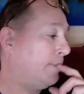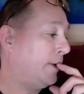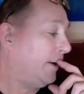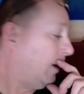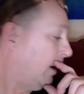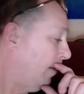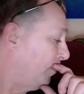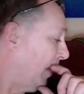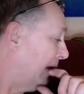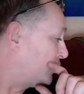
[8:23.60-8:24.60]
But
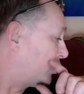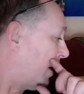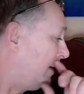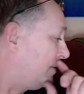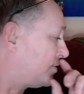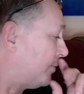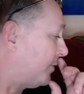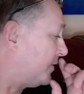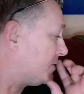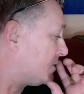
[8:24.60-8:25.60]
I tried some
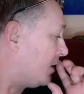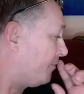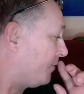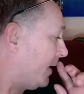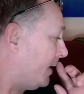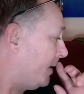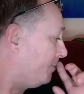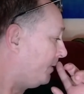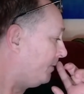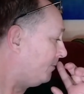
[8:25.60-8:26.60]
of this stuff that I had
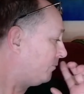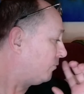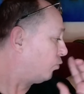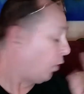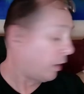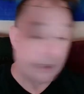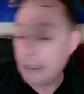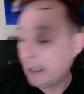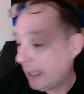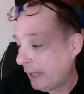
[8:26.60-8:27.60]
been
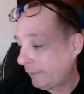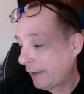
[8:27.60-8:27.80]
working on.